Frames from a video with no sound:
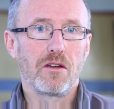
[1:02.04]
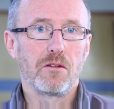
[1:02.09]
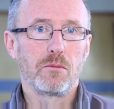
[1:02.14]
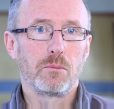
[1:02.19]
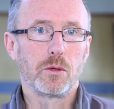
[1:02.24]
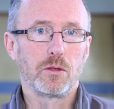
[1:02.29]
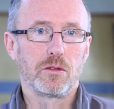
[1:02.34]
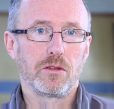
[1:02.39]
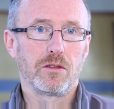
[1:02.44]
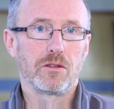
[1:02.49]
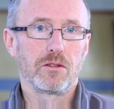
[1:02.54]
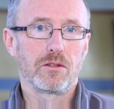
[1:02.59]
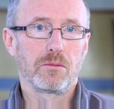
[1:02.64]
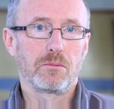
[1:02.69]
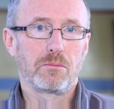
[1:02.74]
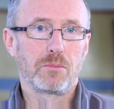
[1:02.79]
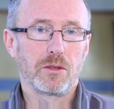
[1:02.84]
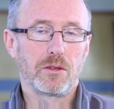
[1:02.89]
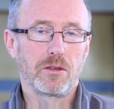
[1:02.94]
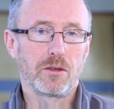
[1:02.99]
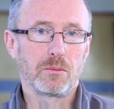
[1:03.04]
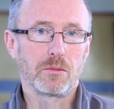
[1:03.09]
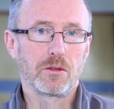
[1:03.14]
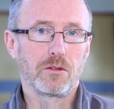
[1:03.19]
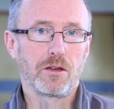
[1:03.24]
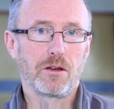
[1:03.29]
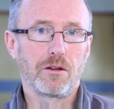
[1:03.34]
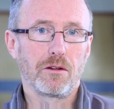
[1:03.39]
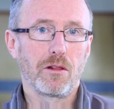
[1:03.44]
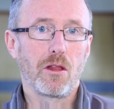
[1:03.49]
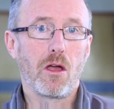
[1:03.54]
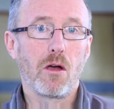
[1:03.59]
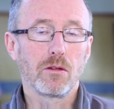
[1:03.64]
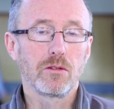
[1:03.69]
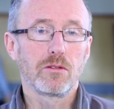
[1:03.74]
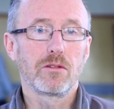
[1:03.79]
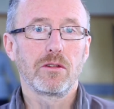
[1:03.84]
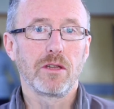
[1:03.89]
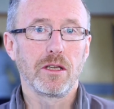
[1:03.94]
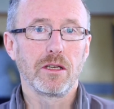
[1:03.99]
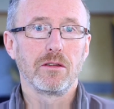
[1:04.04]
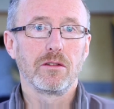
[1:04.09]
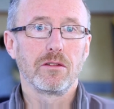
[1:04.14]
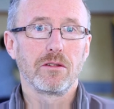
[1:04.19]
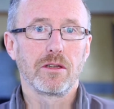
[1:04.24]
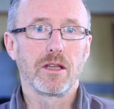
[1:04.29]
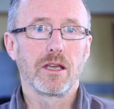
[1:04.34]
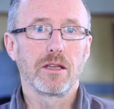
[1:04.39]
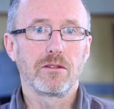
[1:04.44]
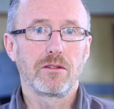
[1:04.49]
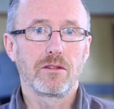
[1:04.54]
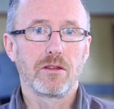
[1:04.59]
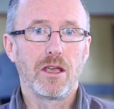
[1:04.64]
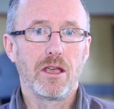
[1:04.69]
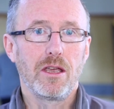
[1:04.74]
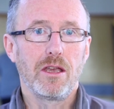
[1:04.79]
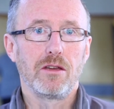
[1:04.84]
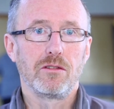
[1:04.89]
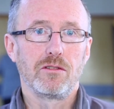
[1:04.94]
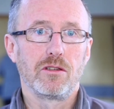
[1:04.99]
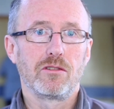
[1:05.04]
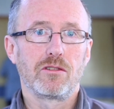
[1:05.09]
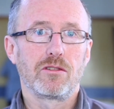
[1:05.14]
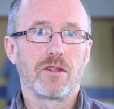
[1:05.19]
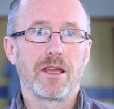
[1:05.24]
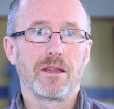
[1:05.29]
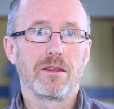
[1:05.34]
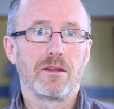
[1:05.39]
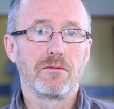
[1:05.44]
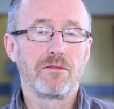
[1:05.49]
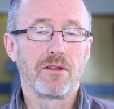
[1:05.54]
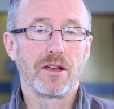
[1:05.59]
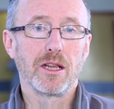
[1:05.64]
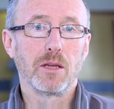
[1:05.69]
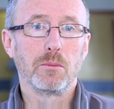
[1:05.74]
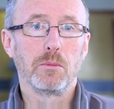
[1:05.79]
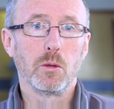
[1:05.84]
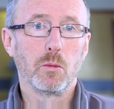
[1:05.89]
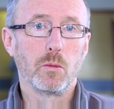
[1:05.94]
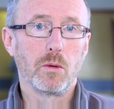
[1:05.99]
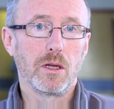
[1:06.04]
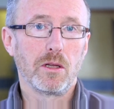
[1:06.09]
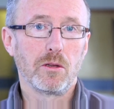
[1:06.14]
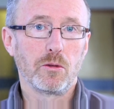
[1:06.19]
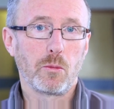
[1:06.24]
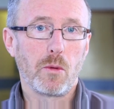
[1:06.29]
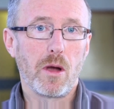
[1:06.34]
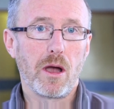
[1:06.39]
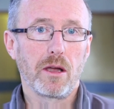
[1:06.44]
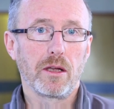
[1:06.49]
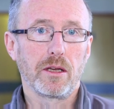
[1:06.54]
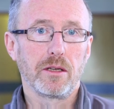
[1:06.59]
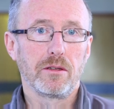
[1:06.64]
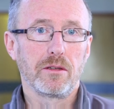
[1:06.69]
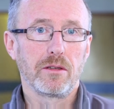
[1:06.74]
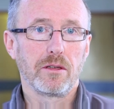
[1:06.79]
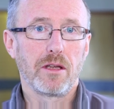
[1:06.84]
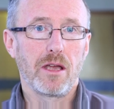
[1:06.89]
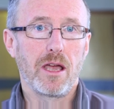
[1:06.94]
of putting, putting material onto the internet is it's then available worldwide